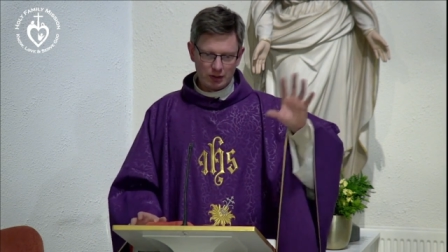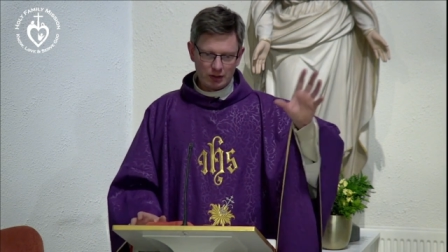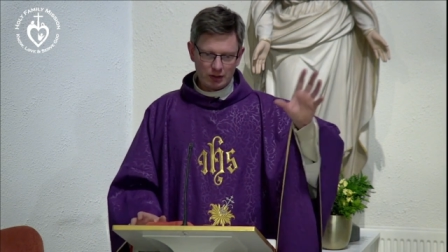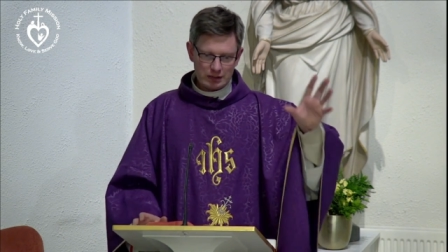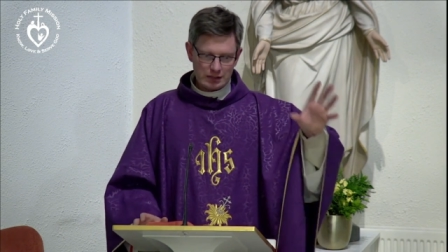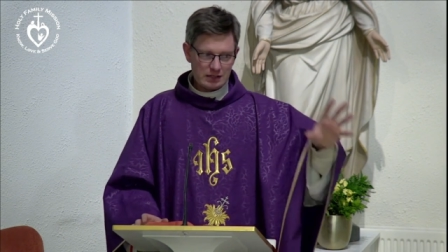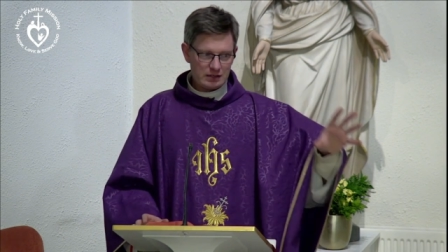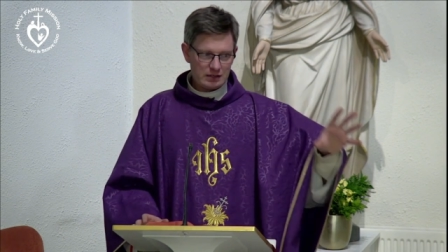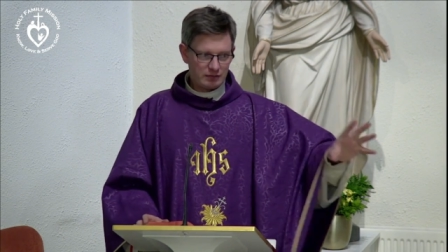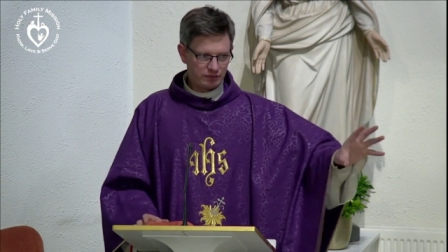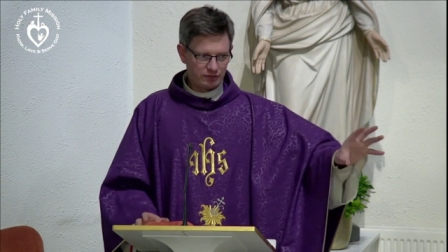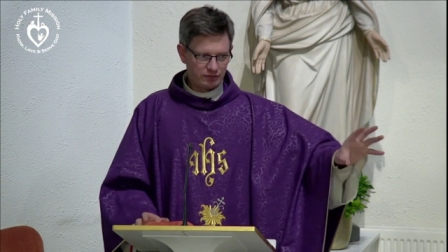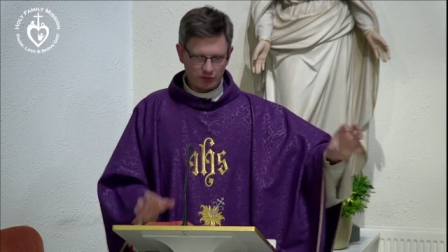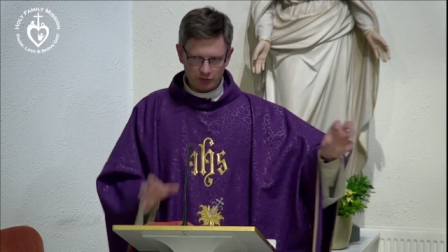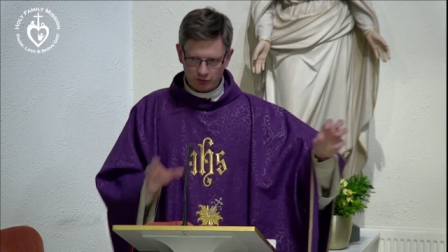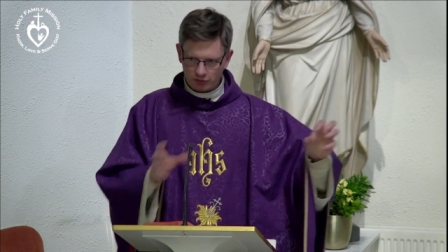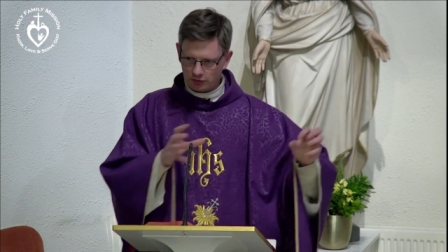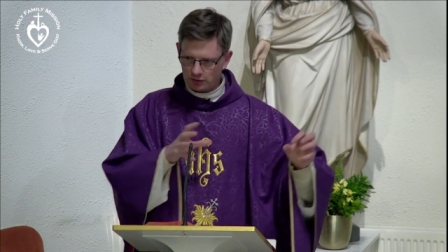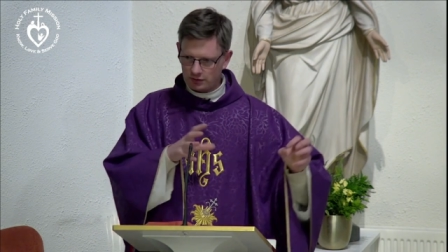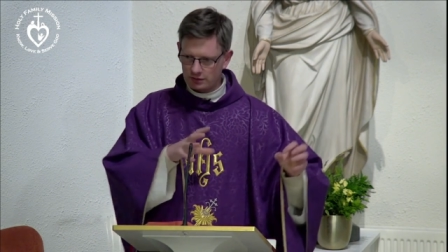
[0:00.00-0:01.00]
Eve
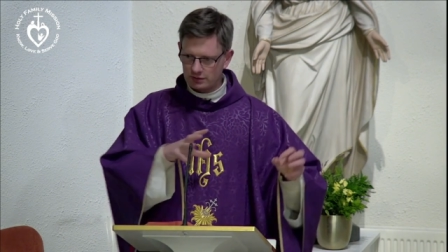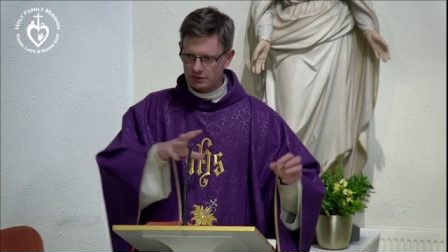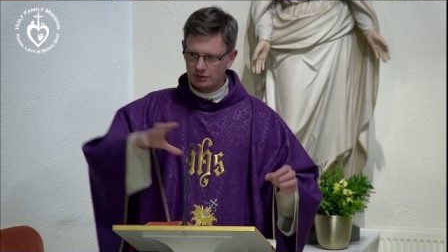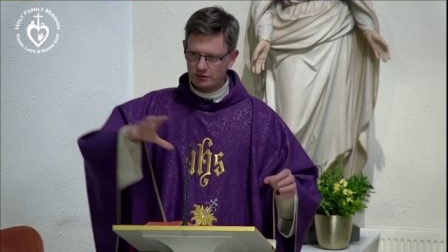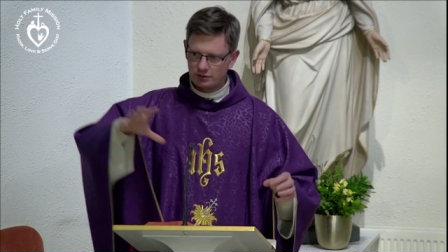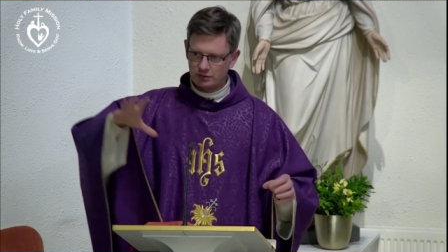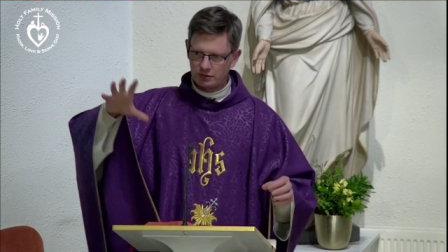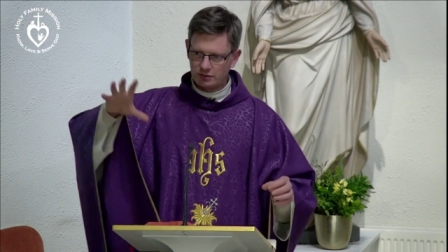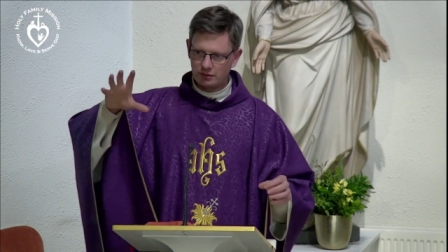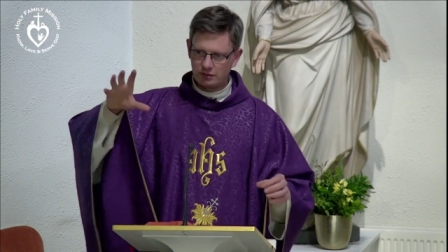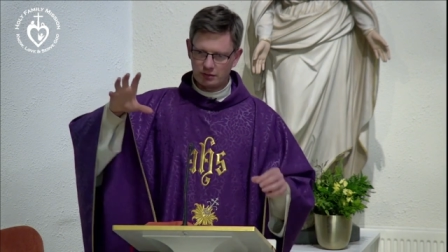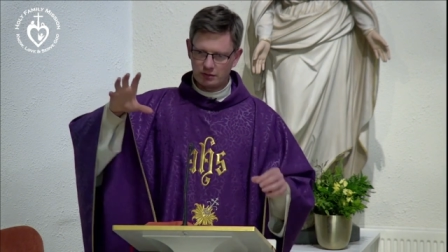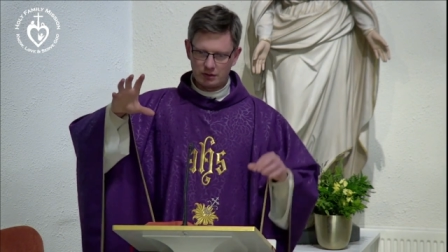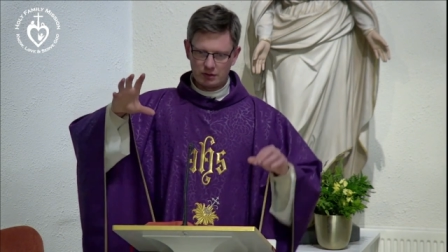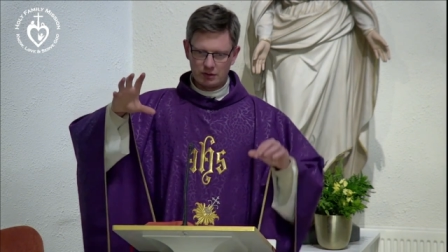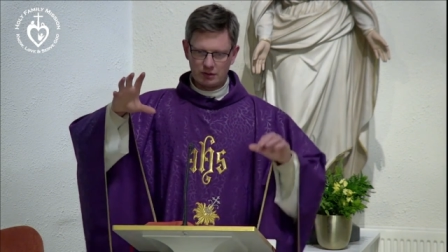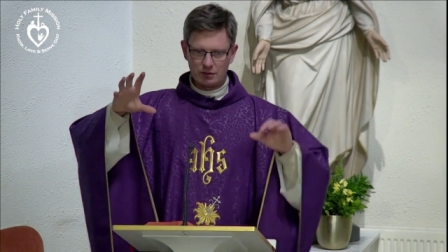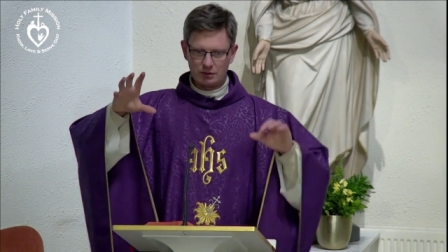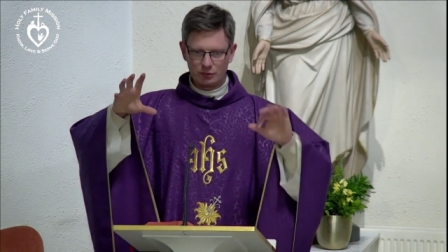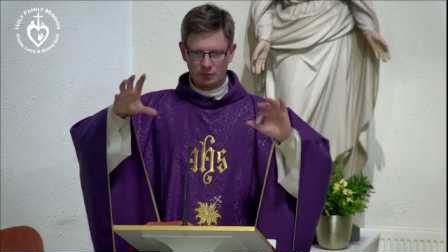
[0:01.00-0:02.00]
falls,
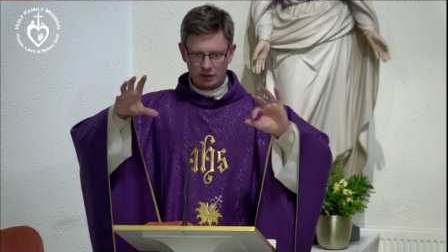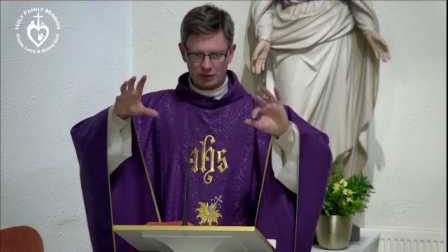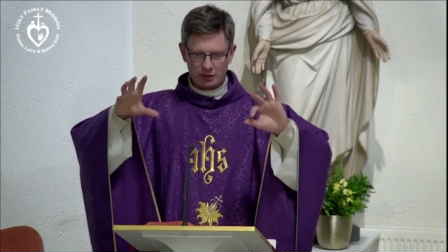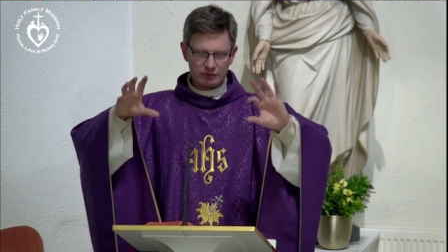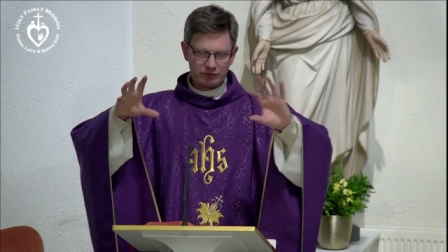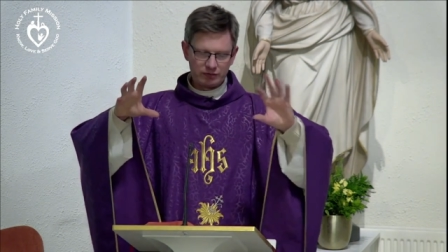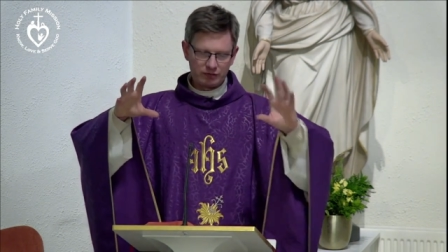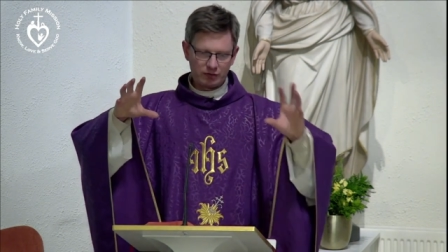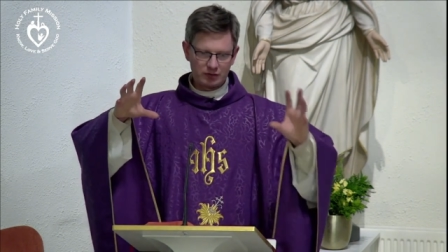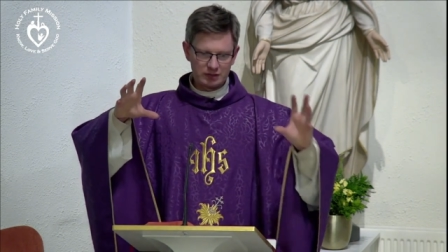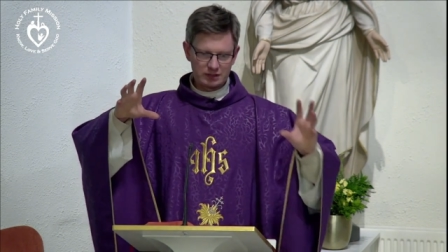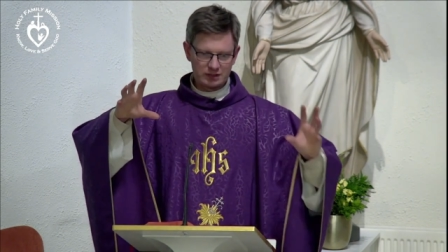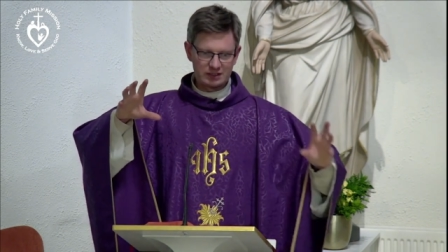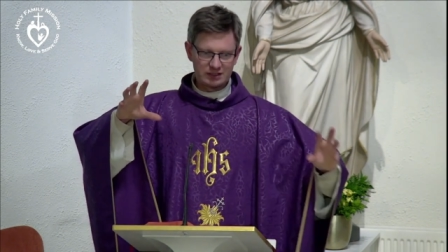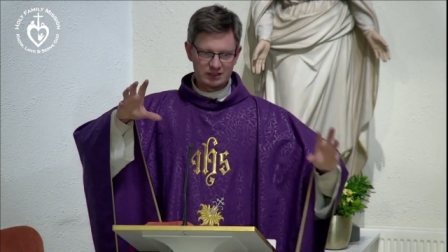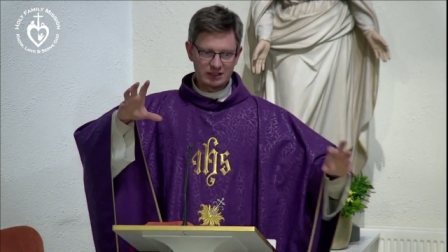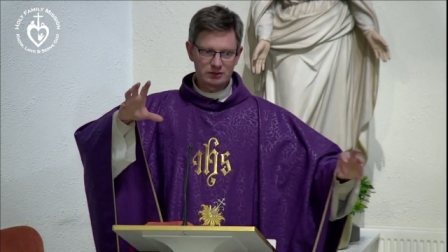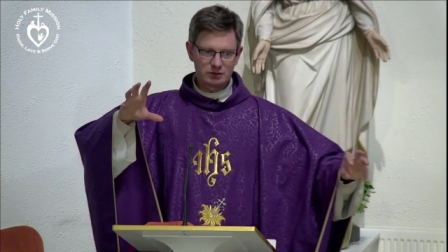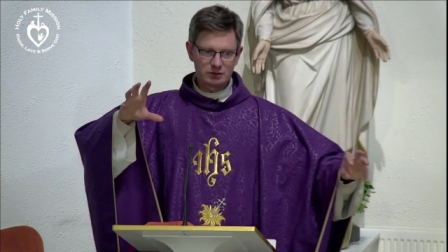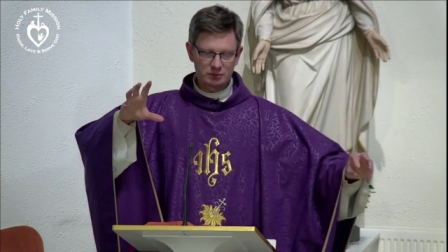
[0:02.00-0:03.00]
where Eve falls into
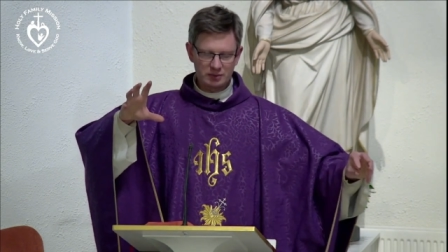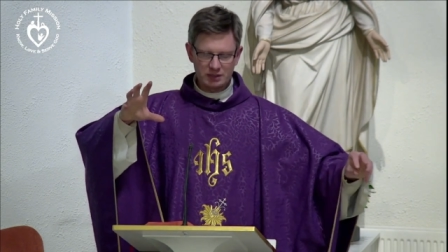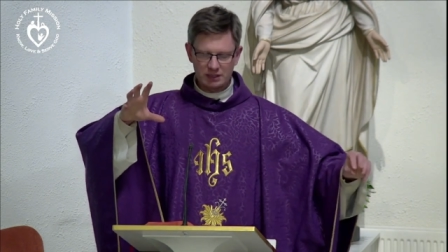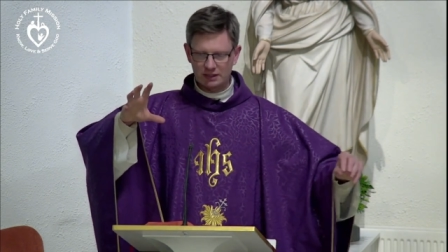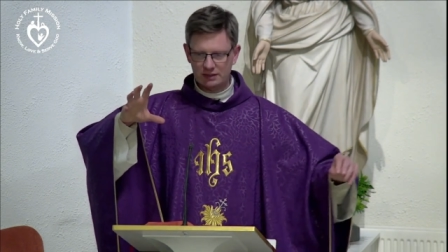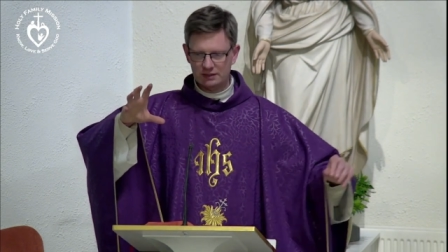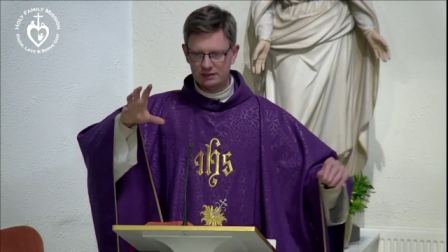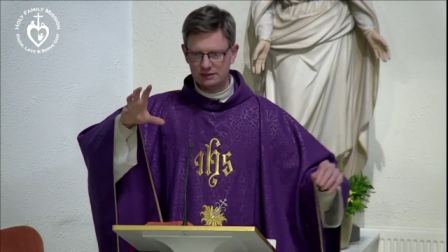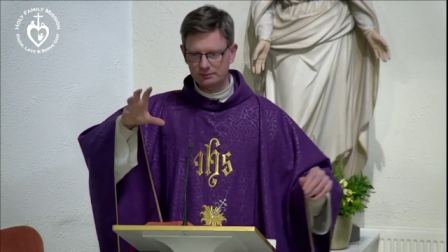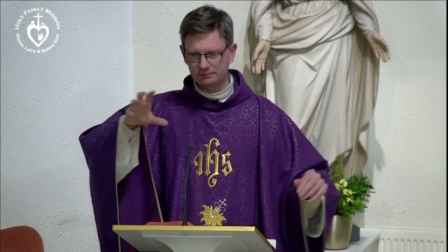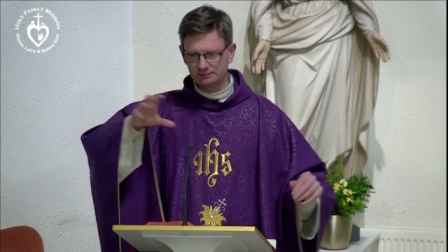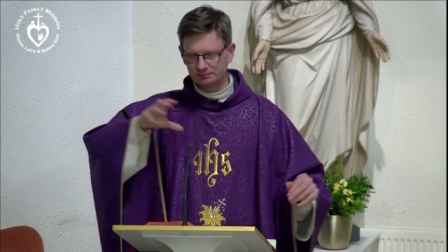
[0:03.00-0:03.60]
disobedience.